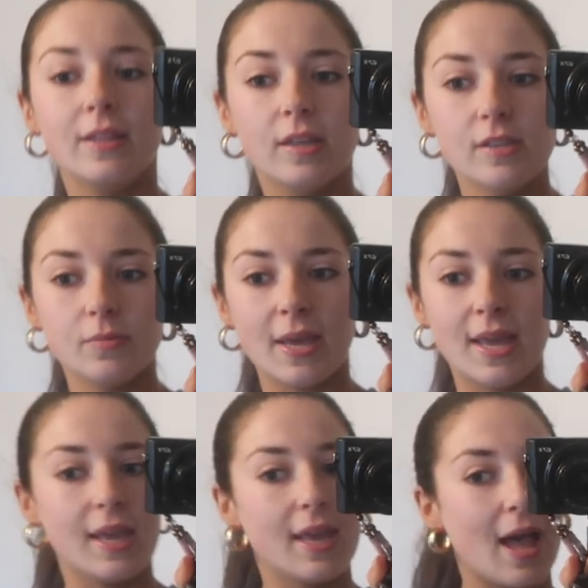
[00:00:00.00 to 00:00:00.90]
this
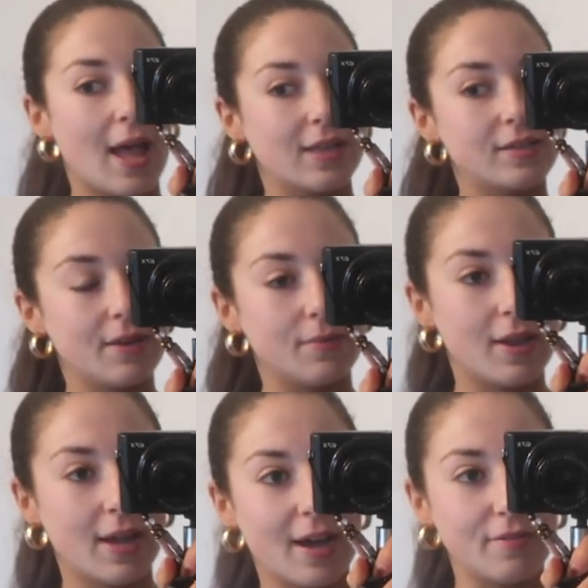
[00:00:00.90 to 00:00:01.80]
week, and it will
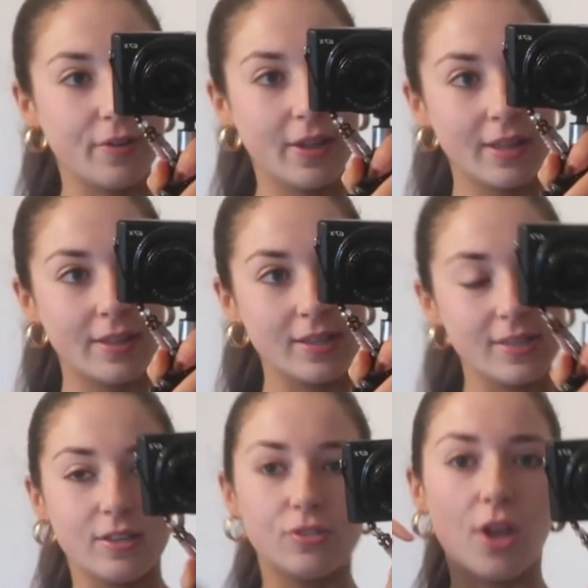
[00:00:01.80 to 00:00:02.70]
have
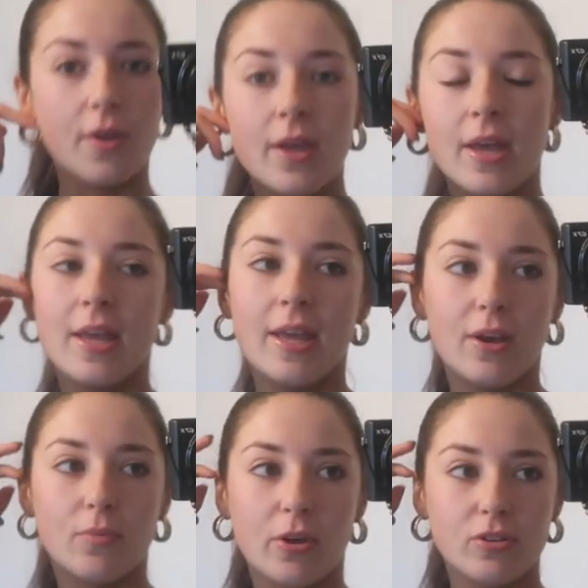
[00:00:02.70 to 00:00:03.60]
this in, so
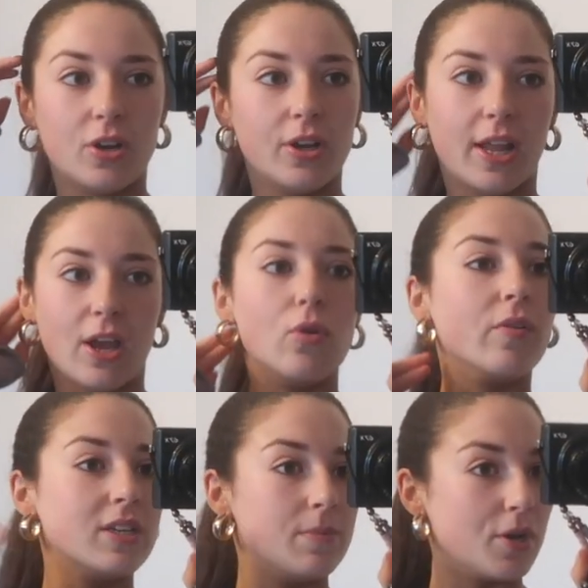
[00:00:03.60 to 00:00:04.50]
it will most likely
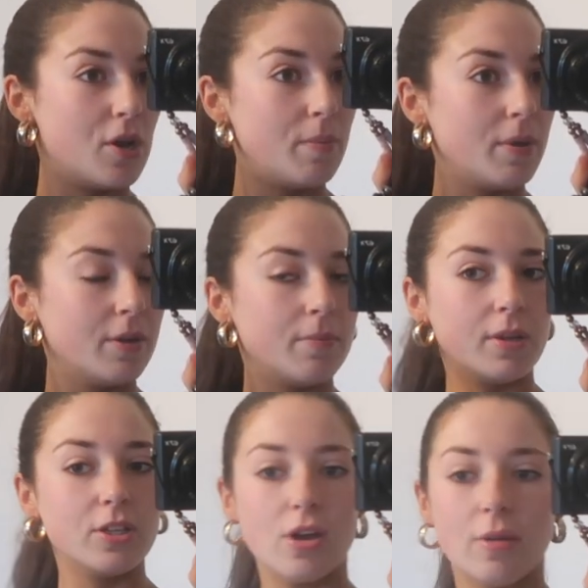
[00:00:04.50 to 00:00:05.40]
already be up
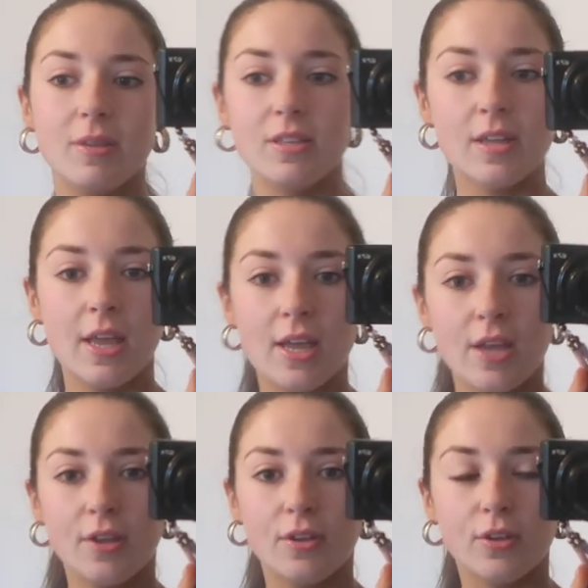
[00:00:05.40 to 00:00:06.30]
by the time this
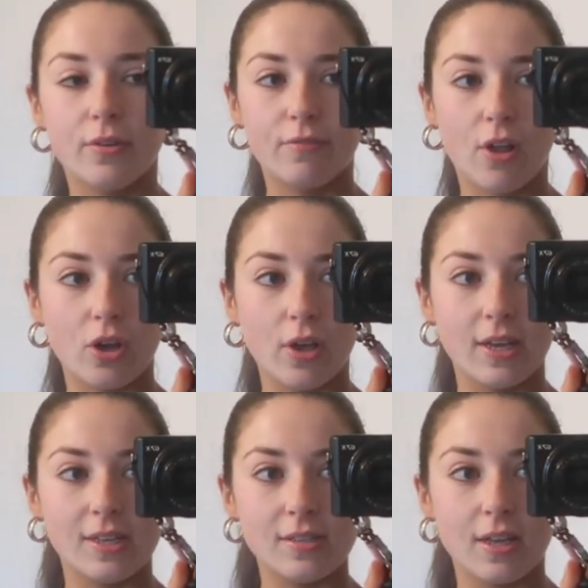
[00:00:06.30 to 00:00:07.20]
vlog
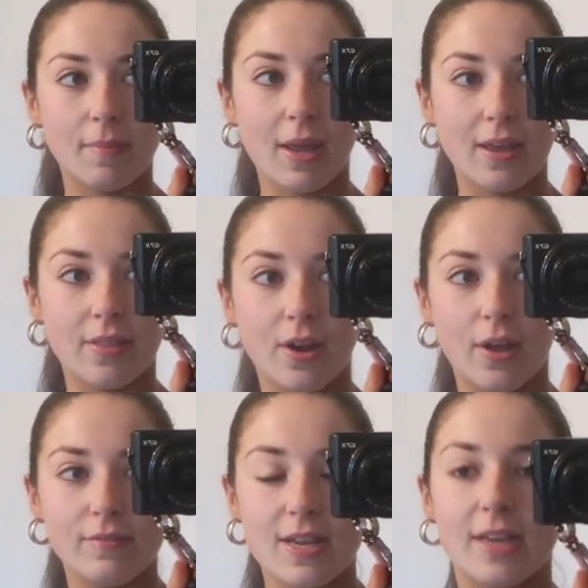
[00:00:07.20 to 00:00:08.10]
is making the
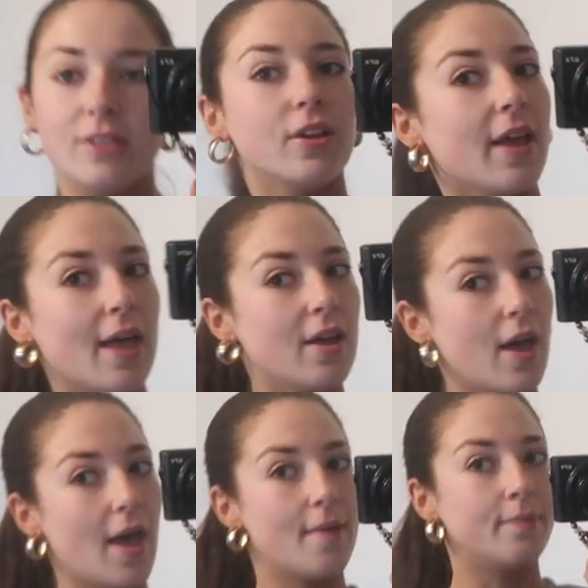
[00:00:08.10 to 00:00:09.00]
light of day. So yeah,
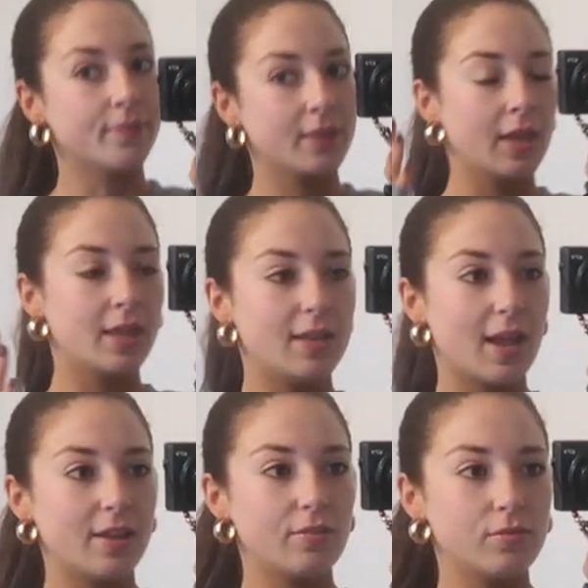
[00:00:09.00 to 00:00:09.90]

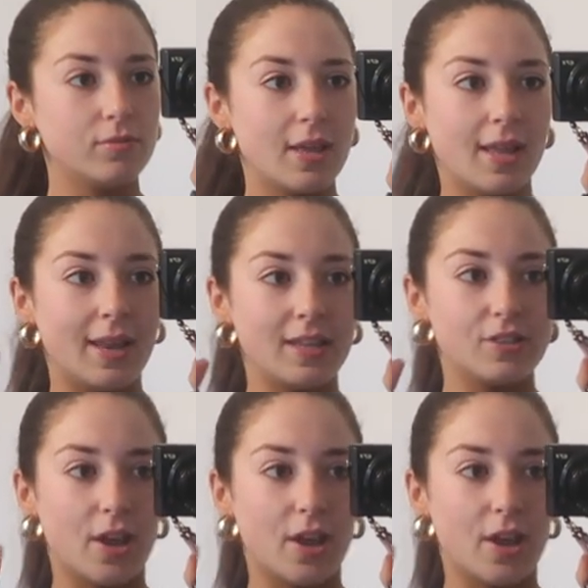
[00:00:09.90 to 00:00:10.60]
nails, let's